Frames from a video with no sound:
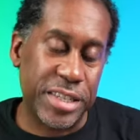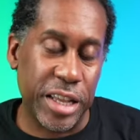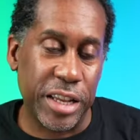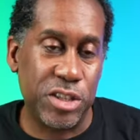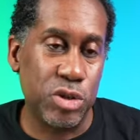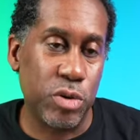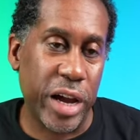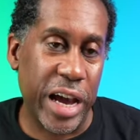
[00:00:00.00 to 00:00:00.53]
say
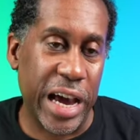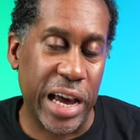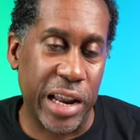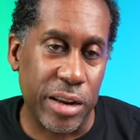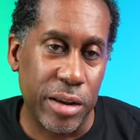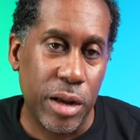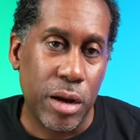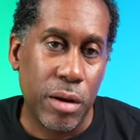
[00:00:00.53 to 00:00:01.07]
that you
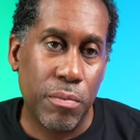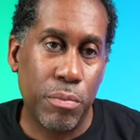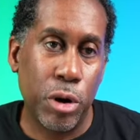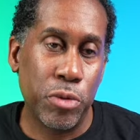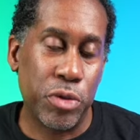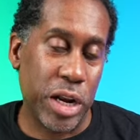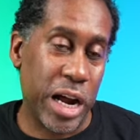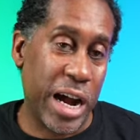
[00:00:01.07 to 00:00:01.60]
had
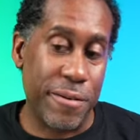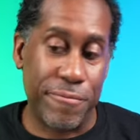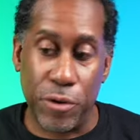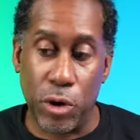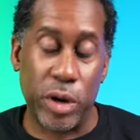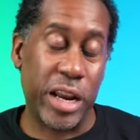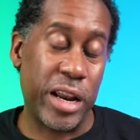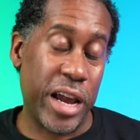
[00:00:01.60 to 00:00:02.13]
both an
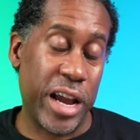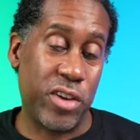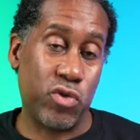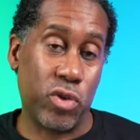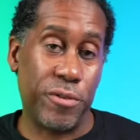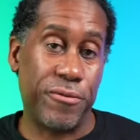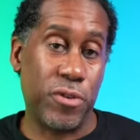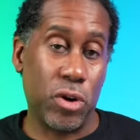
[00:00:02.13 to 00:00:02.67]
iPhone and an
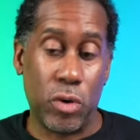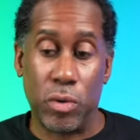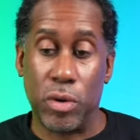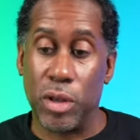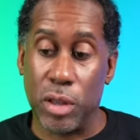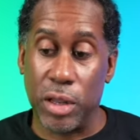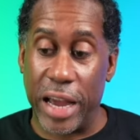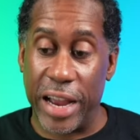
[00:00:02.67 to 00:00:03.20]
Android phone
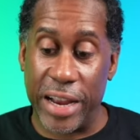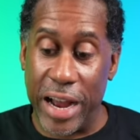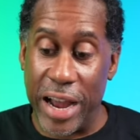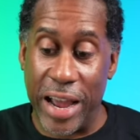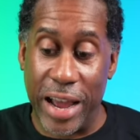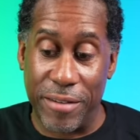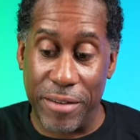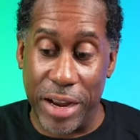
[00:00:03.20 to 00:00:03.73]
like I
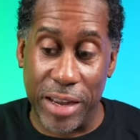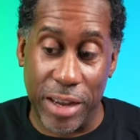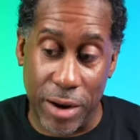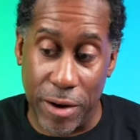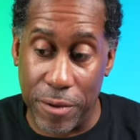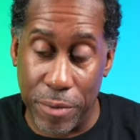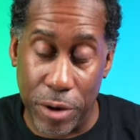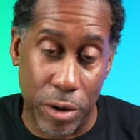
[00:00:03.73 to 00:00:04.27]
have. I
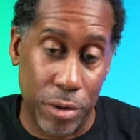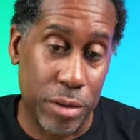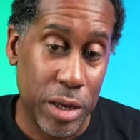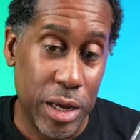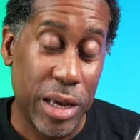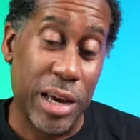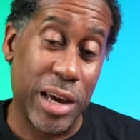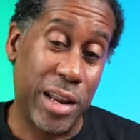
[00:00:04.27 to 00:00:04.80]
carry both
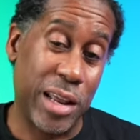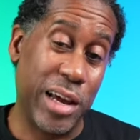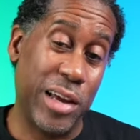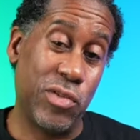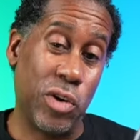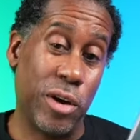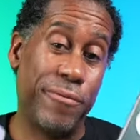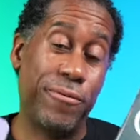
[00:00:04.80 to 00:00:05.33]
an
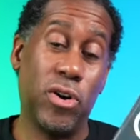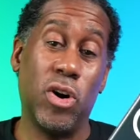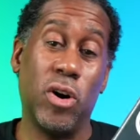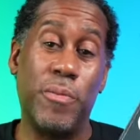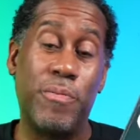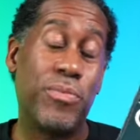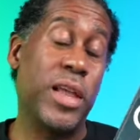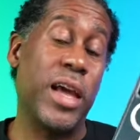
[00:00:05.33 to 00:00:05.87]
Android
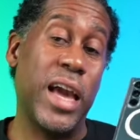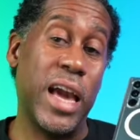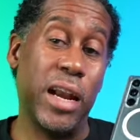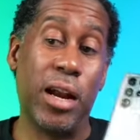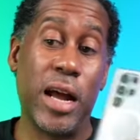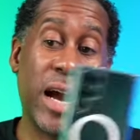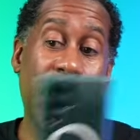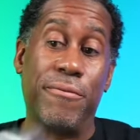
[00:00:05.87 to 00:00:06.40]
phone and
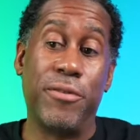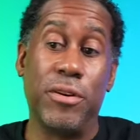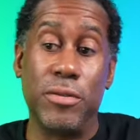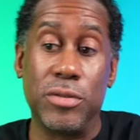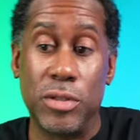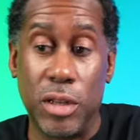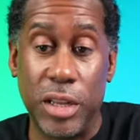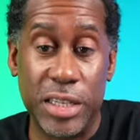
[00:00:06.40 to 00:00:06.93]
an iPhone.
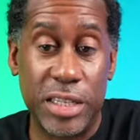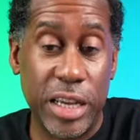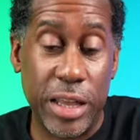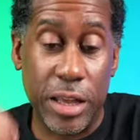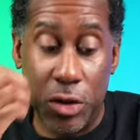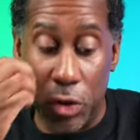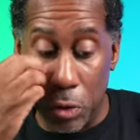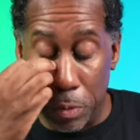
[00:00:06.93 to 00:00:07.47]
So let's say
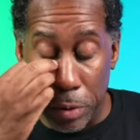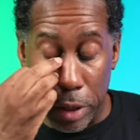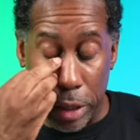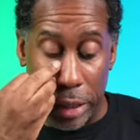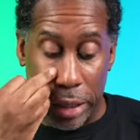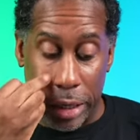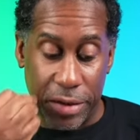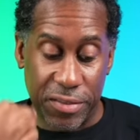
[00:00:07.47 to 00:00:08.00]
that you
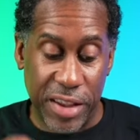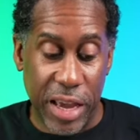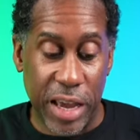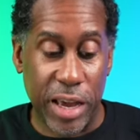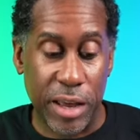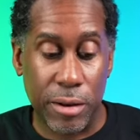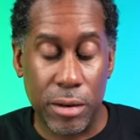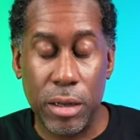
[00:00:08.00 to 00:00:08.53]
plug this
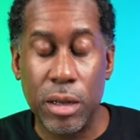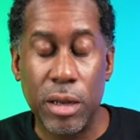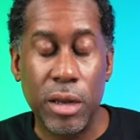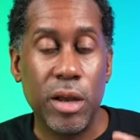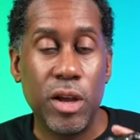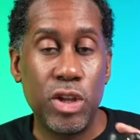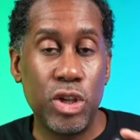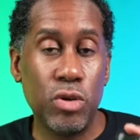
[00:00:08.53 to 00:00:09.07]
in,
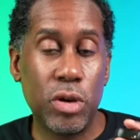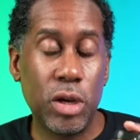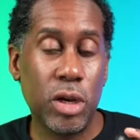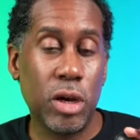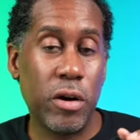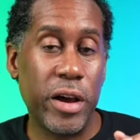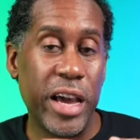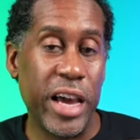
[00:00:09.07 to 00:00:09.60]
you can
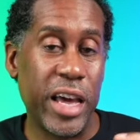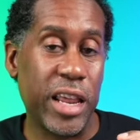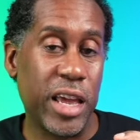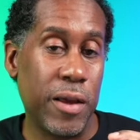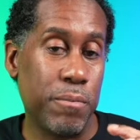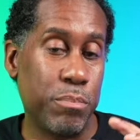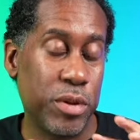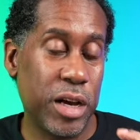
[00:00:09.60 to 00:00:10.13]
go ahead
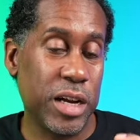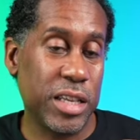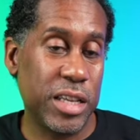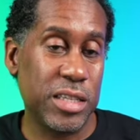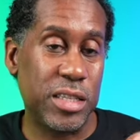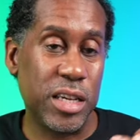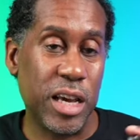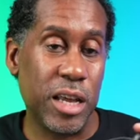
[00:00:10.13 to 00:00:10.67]
and plug
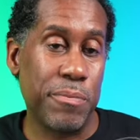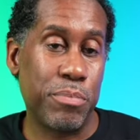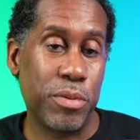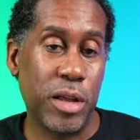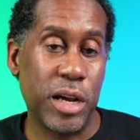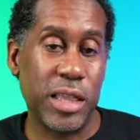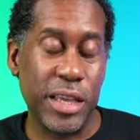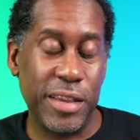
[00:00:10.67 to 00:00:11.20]
this in,
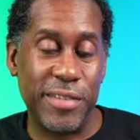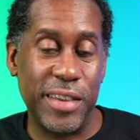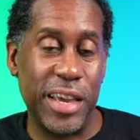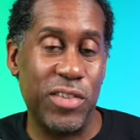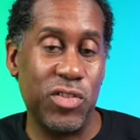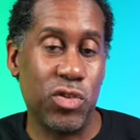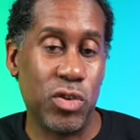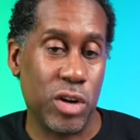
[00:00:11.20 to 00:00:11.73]
plug this
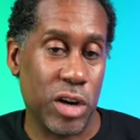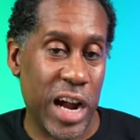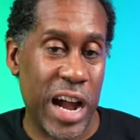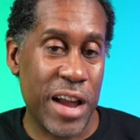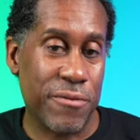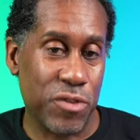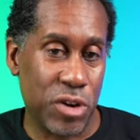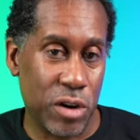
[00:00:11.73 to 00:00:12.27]
into your
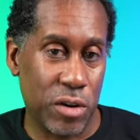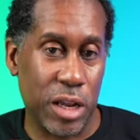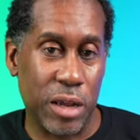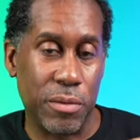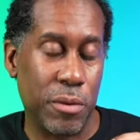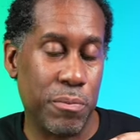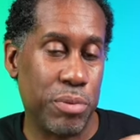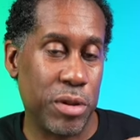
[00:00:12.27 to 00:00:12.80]
iPhone,
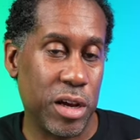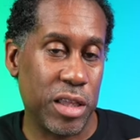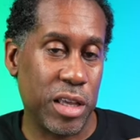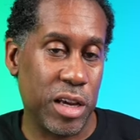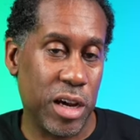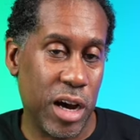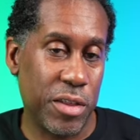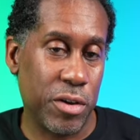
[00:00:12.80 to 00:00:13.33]
and then plug
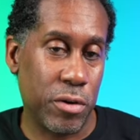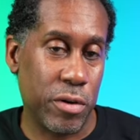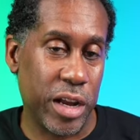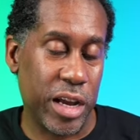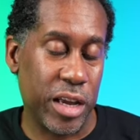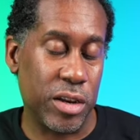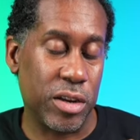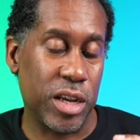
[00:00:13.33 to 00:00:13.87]
the other
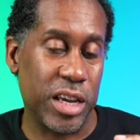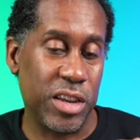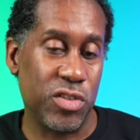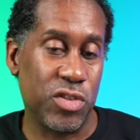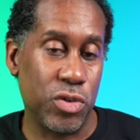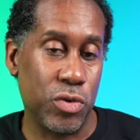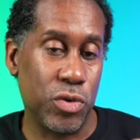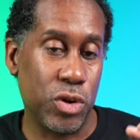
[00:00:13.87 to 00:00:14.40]
end
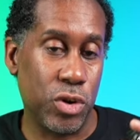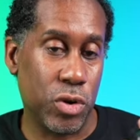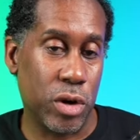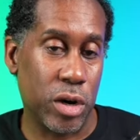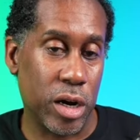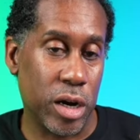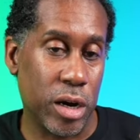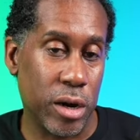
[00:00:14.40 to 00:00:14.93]
into
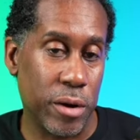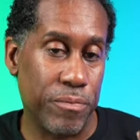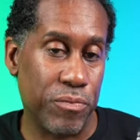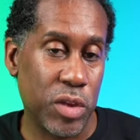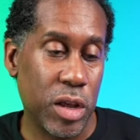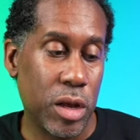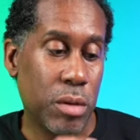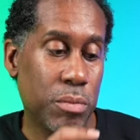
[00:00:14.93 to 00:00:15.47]
your um,
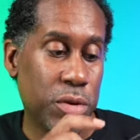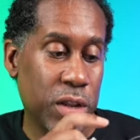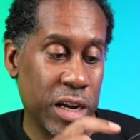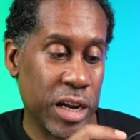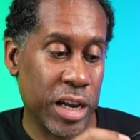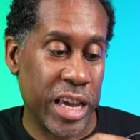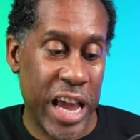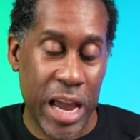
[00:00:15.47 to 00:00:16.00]

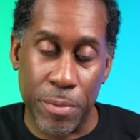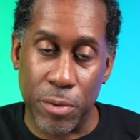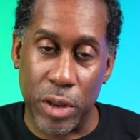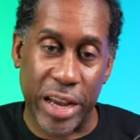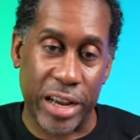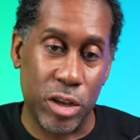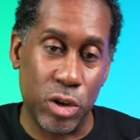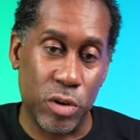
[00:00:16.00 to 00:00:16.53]
plug a cable
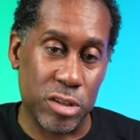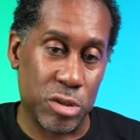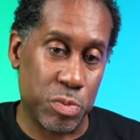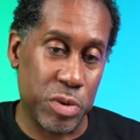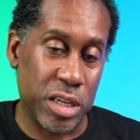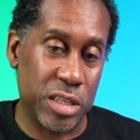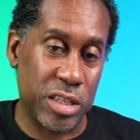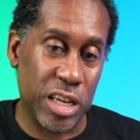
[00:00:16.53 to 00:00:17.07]
like a
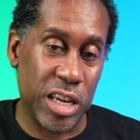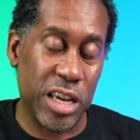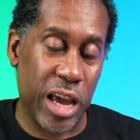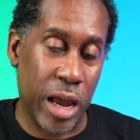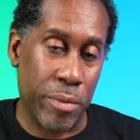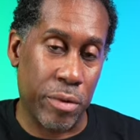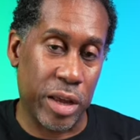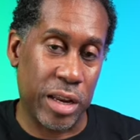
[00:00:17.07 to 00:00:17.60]
USB-C
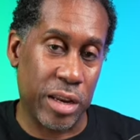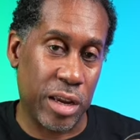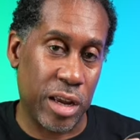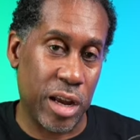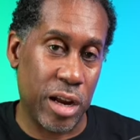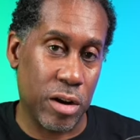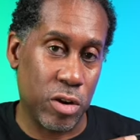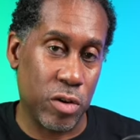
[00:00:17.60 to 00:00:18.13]
cable into
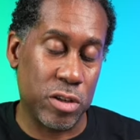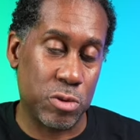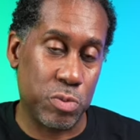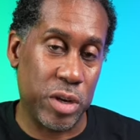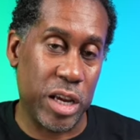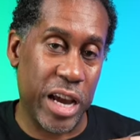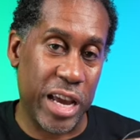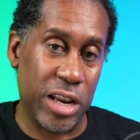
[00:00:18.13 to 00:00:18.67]
here,
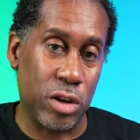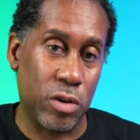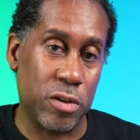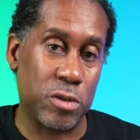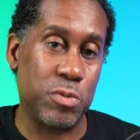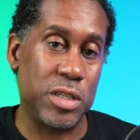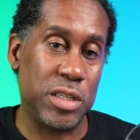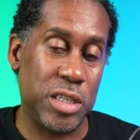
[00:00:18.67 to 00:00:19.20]
USB-A to
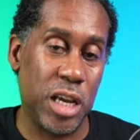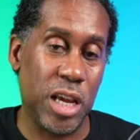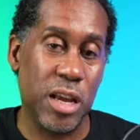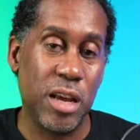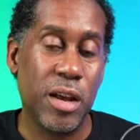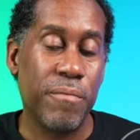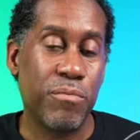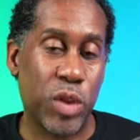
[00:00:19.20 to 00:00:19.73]

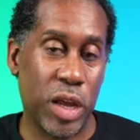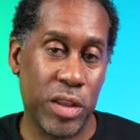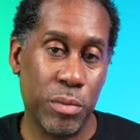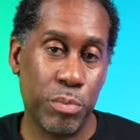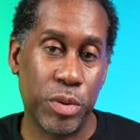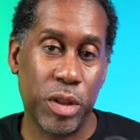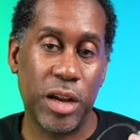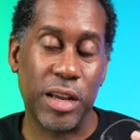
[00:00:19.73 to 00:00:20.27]
USB-C, and then
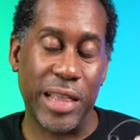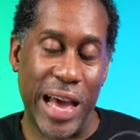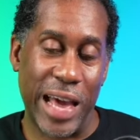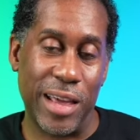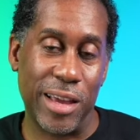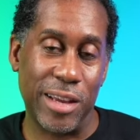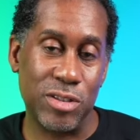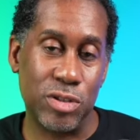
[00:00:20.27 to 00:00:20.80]
plug
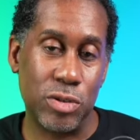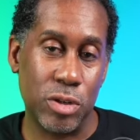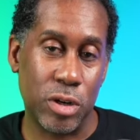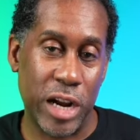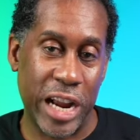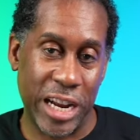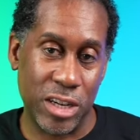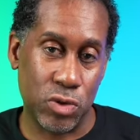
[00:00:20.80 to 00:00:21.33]
that into
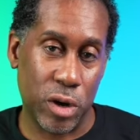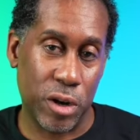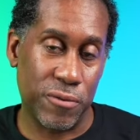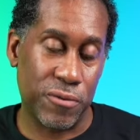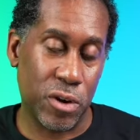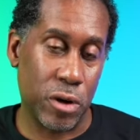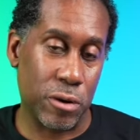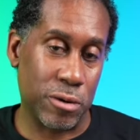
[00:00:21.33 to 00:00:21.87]
your Android
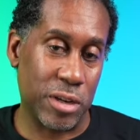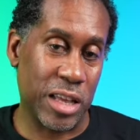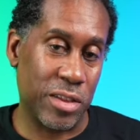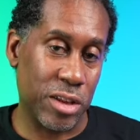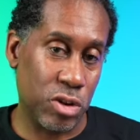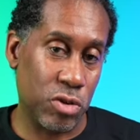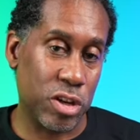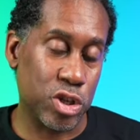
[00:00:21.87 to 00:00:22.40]
phone, and
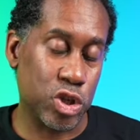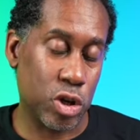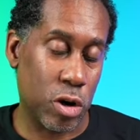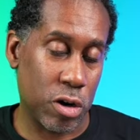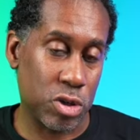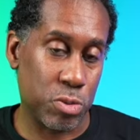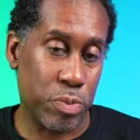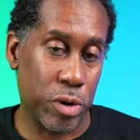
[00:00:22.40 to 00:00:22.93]
then you can
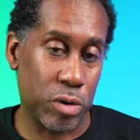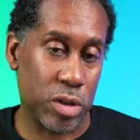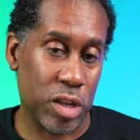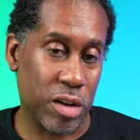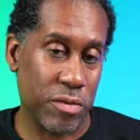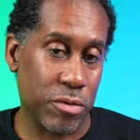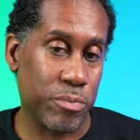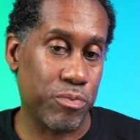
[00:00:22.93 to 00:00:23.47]
charge both
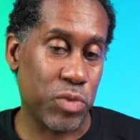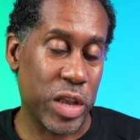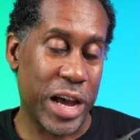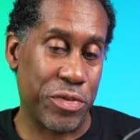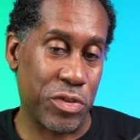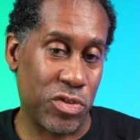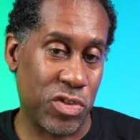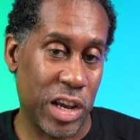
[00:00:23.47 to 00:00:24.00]
of them
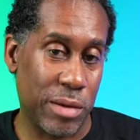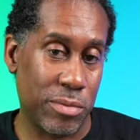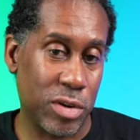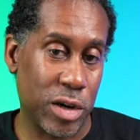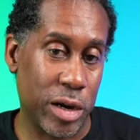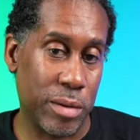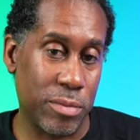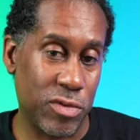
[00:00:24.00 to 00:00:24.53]
at the same
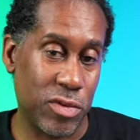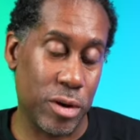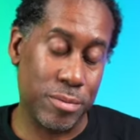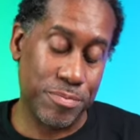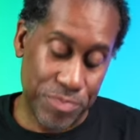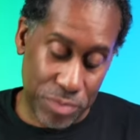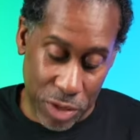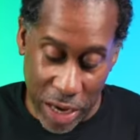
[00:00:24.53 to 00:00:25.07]
time. So
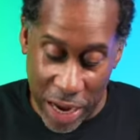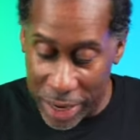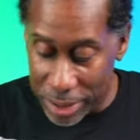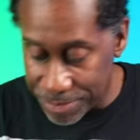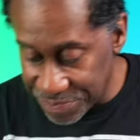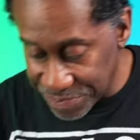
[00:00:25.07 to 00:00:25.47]
yeah,